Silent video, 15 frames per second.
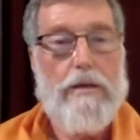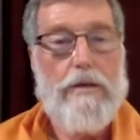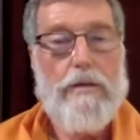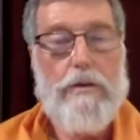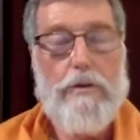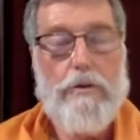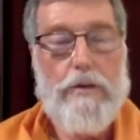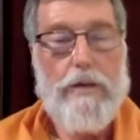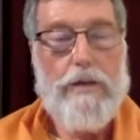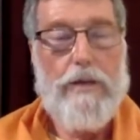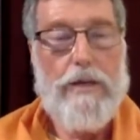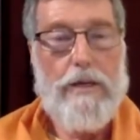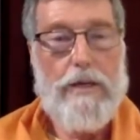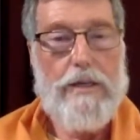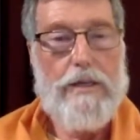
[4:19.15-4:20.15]
The only
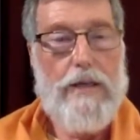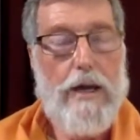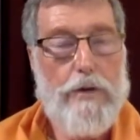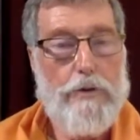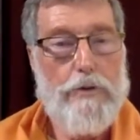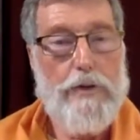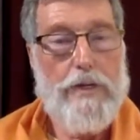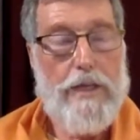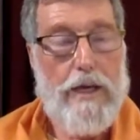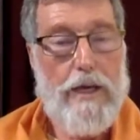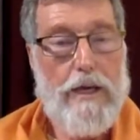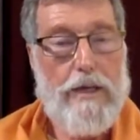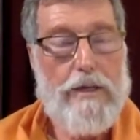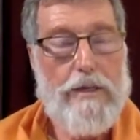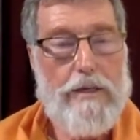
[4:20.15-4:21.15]
thing is, how do we
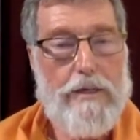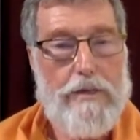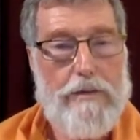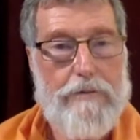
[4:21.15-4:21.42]
take it?